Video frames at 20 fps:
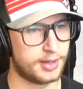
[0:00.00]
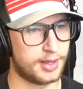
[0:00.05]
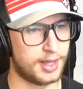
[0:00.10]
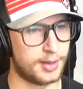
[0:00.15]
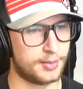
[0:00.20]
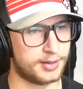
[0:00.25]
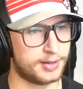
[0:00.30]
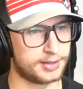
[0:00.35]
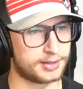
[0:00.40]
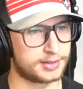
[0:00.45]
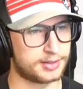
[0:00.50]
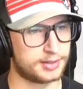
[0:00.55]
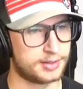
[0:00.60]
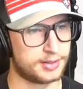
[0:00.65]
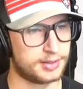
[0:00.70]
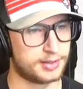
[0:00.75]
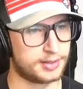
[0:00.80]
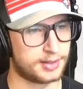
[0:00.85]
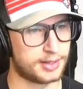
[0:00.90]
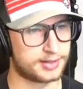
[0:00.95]
Hamonic
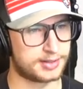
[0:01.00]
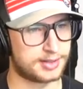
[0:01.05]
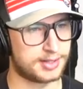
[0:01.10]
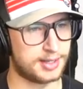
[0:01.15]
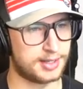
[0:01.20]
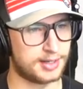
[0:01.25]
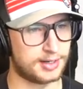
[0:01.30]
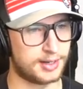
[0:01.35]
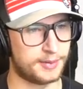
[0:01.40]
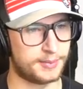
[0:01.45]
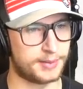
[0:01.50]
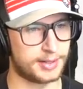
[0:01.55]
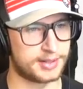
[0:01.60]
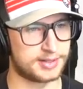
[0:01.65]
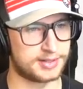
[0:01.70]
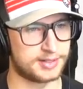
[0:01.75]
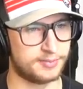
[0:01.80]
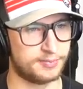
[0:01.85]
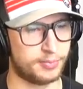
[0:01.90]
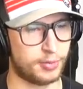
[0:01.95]
gets hit up
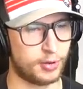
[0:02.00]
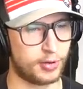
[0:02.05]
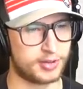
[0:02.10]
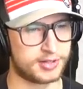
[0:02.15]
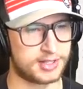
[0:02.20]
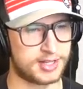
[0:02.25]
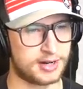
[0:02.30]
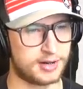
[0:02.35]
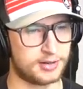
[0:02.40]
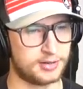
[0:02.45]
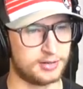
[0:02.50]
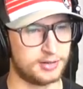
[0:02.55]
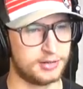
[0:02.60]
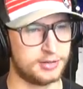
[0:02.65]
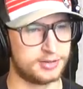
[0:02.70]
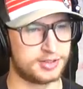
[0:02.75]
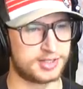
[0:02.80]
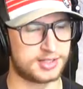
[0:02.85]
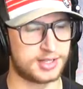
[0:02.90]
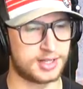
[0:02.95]
against the boards there and
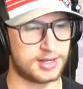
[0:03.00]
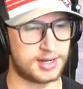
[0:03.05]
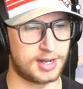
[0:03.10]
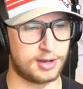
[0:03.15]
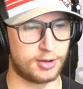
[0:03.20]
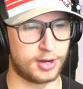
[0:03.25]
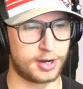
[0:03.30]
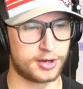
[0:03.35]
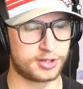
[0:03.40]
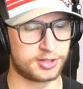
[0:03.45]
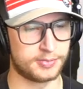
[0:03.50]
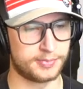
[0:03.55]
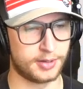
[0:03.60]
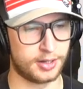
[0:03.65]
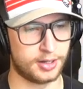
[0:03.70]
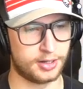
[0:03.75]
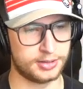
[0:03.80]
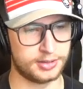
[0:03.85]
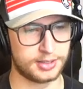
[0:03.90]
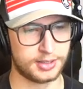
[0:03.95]
loses it. Now
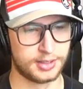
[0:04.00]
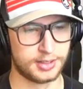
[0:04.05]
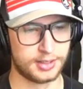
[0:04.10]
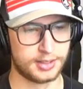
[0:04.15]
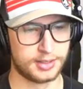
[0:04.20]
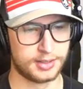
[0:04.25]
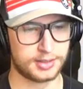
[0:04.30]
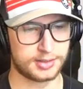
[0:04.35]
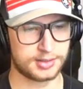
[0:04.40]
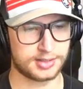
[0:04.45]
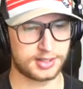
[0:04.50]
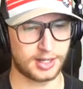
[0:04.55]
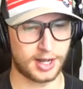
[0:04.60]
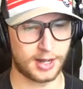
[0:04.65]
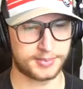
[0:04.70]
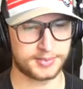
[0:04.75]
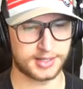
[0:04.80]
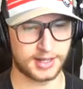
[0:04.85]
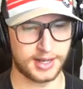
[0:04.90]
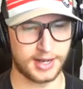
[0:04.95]
Archibald
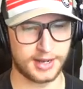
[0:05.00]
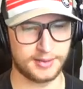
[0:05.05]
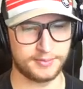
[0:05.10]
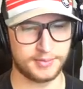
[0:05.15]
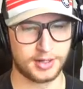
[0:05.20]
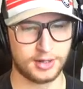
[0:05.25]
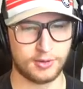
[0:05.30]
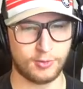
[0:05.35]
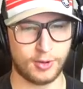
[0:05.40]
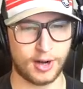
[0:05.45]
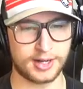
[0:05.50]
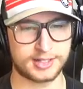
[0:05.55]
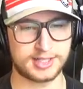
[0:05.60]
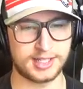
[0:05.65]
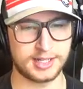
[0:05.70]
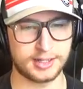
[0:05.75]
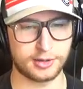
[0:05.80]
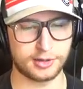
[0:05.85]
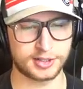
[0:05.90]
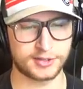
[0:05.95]
stops up.
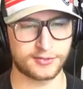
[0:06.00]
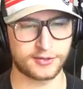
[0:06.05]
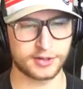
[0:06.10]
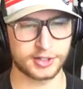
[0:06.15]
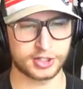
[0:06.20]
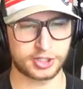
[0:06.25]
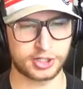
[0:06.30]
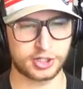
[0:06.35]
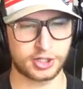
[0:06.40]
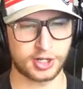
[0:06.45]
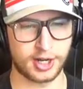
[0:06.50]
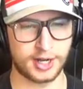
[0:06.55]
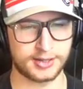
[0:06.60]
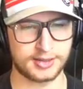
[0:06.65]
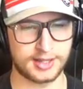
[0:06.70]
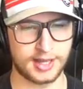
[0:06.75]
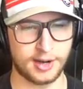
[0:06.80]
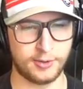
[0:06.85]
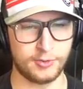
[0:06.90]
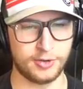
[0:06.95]
Walks in, goes for a
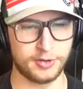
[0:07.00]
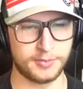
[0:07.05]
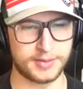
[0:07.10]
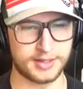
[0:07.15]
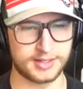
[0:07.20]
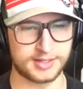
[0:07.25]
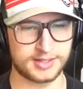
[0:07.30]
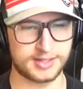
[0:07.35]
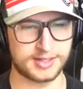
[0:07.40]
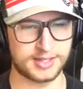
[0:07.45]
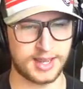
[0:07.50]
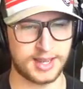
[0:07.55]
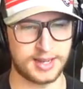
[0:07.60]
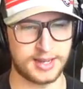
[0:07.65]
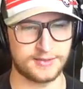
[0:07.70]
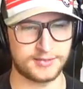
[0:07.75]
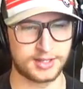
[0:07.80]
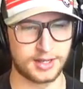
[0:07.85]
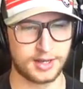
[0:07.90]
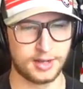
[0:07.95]
shot that will be
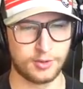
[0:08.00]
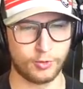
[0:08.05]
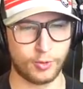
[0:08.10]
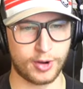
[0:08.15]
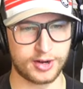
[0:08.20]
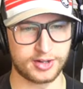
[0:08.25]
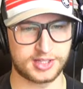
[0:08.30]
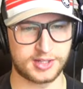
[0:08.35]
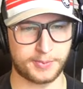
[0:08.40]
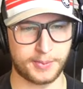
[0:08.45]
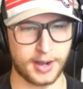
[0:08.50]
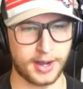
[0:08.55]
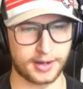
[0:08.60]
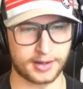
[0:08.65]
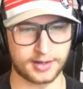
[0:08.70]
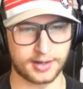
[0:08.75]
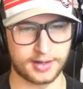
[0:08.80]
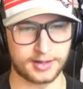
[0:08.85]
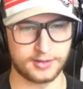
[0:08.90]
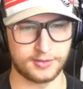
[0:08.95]
saved. Where's the
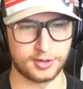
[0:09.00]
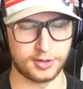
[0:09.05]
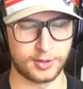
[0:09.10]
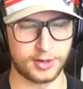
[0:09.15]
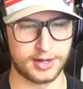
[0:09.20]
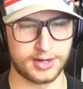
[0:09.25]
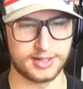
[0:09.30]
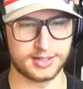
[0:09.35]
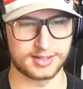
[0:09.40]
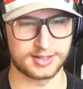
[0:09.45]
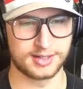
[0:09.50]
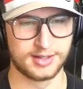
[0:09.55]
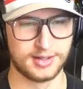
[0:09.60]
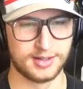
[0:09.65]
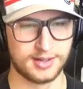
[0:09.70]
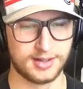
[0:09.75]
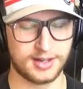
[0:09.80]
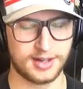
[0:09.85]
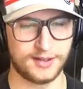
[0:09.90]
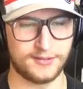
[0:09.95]
puck? I don't even know where it is.
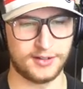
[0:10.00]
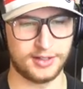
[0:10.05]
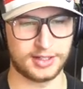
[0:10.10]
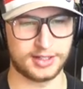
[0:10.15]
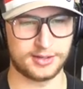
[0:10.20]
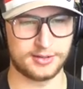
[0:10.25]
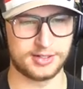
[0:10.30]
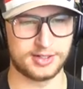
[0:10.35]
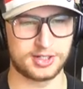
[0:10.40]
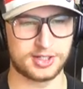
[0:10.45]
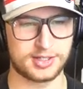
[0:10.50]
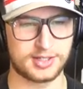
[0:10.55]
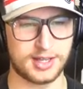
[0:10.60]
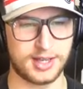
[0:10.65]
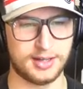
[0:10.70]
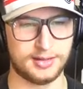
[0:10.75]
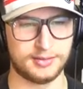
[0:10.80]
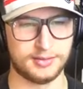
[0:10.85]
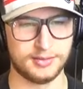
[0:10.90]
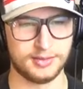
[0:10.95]
I felt like it was just,
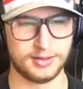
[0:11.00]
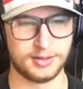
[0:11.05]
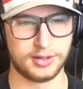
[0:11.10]
like,